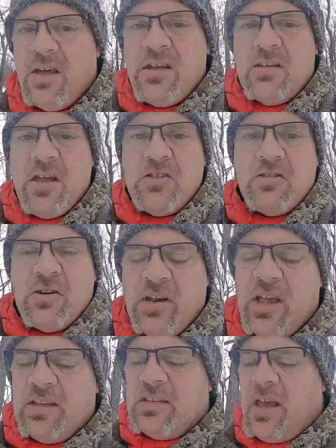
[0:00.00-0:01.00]
Nature and
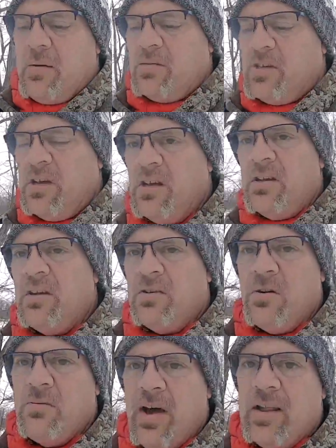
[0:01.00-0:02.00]
landscapes,
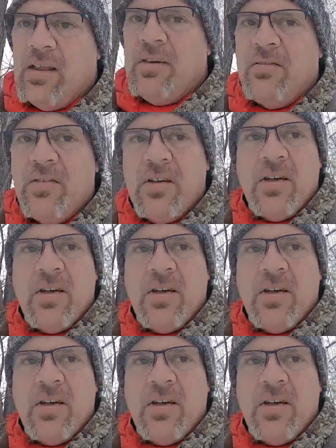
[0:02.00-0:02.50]
no wildlife.